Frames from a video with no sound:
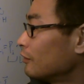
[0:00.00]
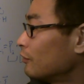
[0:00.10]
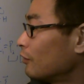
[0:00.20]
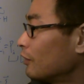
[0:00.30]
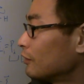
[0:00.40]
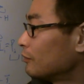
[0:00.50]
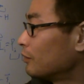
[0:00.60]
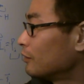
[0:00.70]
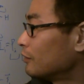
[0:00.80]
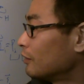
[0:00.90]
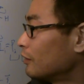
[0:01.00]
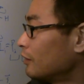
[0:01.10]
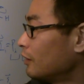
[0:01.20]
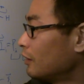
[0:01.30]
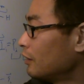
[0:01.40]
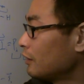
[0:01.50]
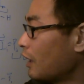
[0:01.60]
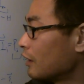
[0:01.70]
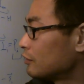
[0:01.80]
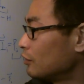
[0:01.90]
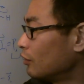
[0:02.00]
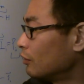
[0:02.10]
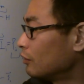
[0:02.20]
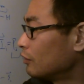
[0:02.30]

forgot. But yeah, so